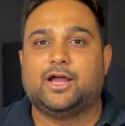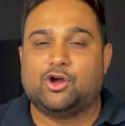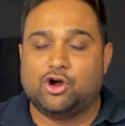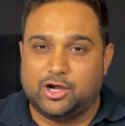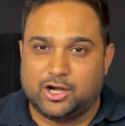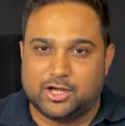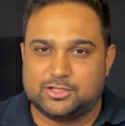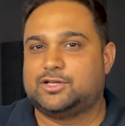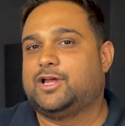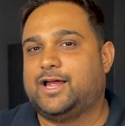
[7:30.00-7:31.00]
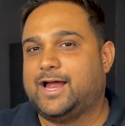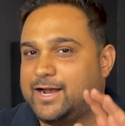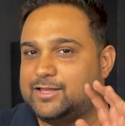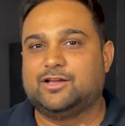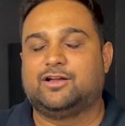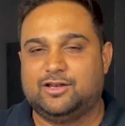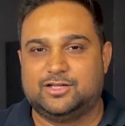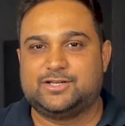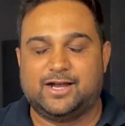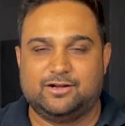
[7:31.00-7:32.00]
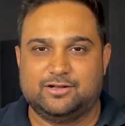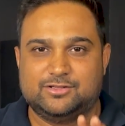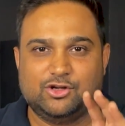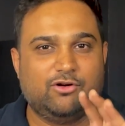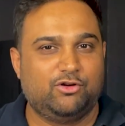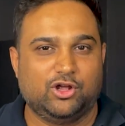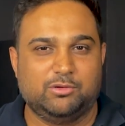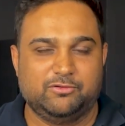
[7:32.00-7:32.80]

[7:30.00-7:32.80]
contrast, and the color standards of Dolby